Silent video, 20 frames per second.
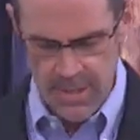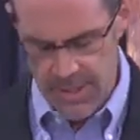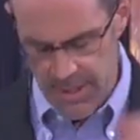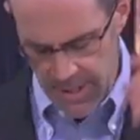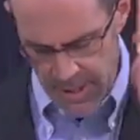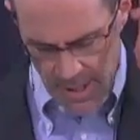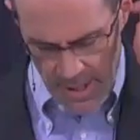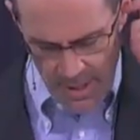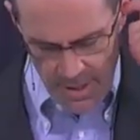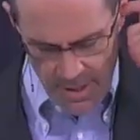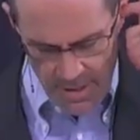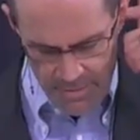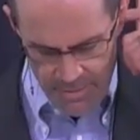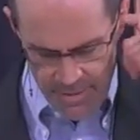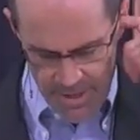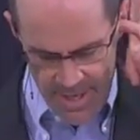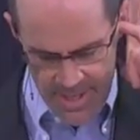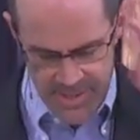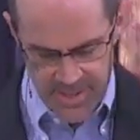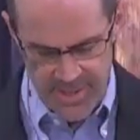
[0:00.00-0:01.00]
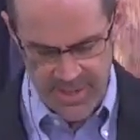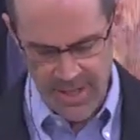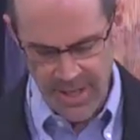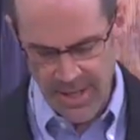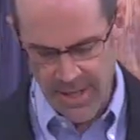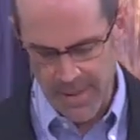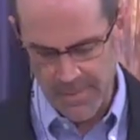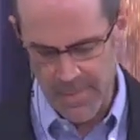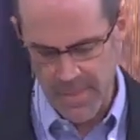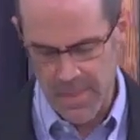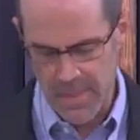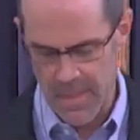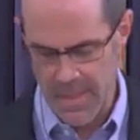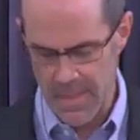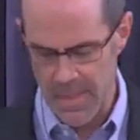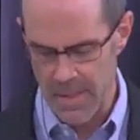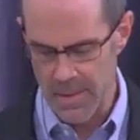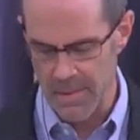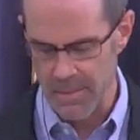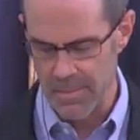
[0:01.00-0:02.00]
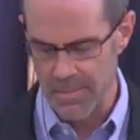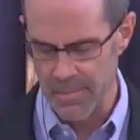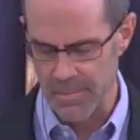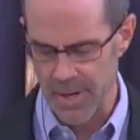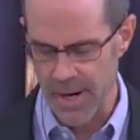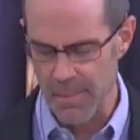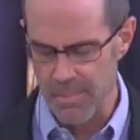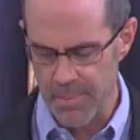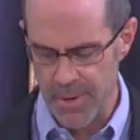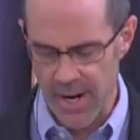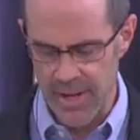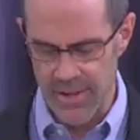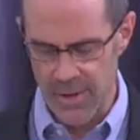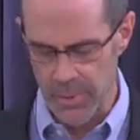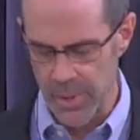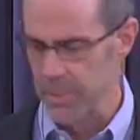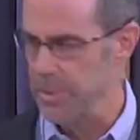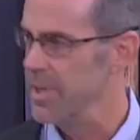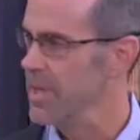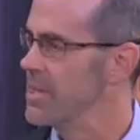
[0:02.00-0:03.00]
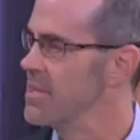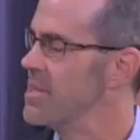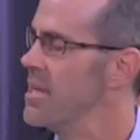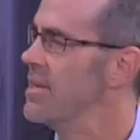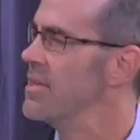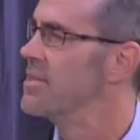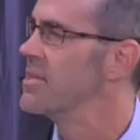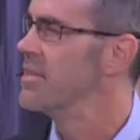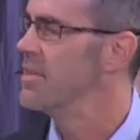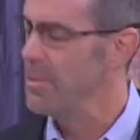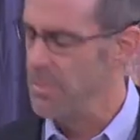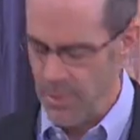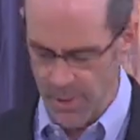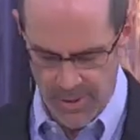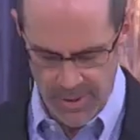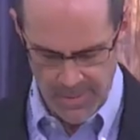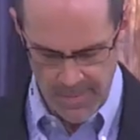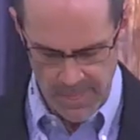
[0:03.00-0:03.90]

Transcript: And I love what I see, but I pray that we would excel still more.